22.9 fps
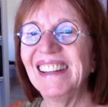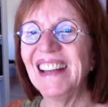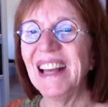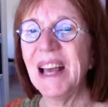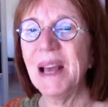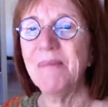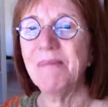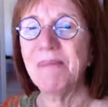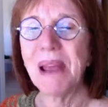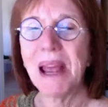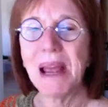
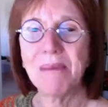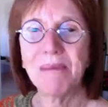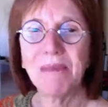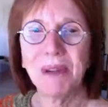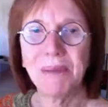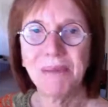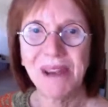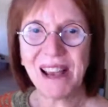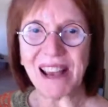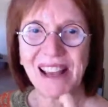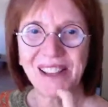And
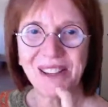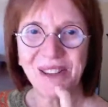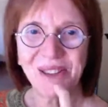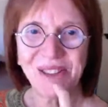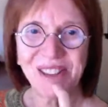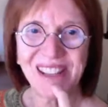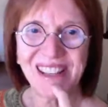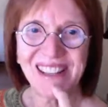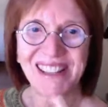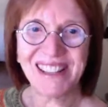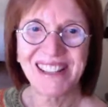Pamela
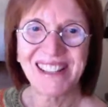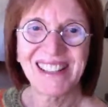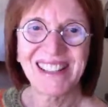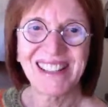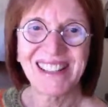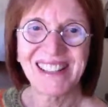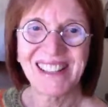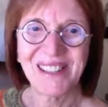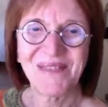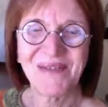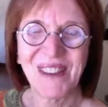Matthews says, this
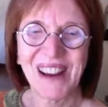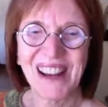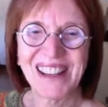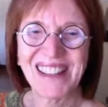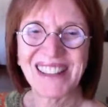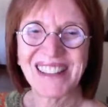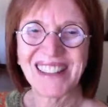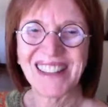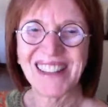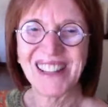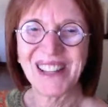is the
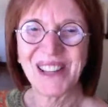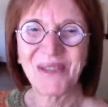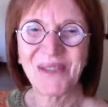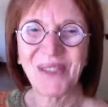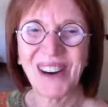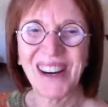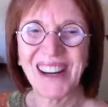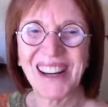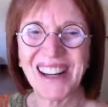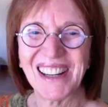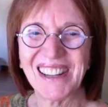best lunch
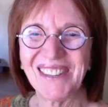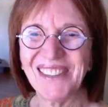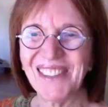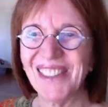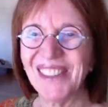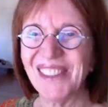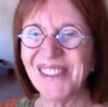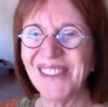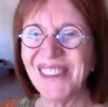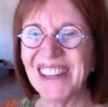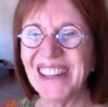break of
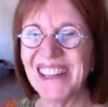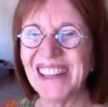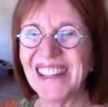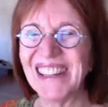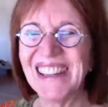the week.